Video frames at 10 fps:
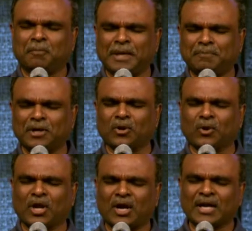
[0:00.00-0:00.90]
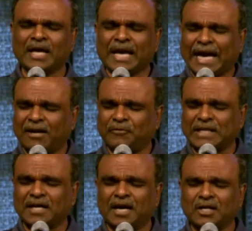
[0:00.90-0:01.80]
people, O Lord. And
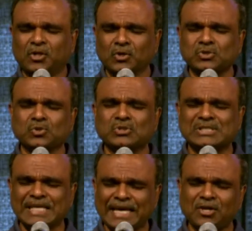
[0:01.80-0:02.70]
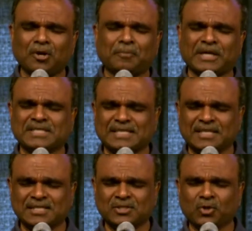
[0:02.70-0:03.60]
Father God, those who seek your
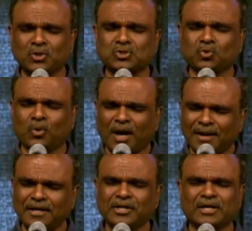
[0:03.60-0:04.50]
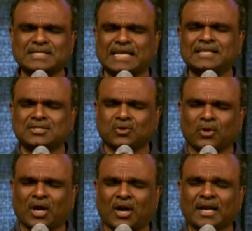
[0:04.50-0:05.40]
presence, those who are in your tents, O
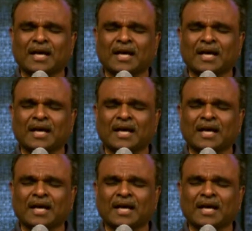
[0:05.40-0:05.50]
Lord.